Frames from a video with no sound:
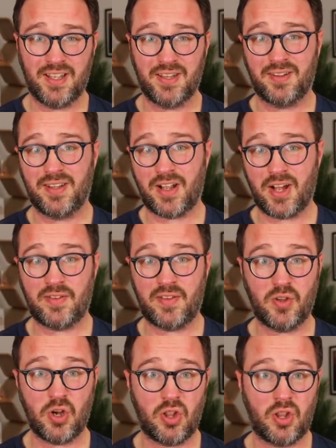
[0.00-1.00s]
They're kind of, you've
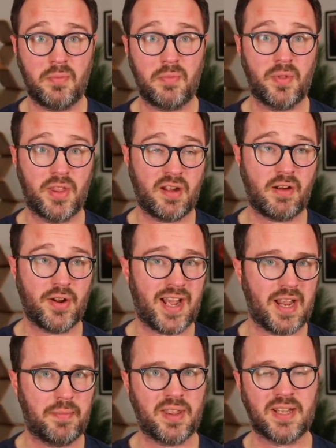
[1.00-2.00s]
got them, they're
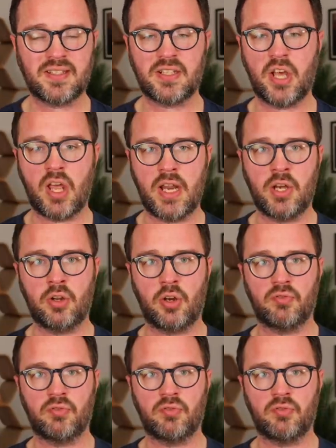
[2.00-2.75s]
okay, but they're certainly not the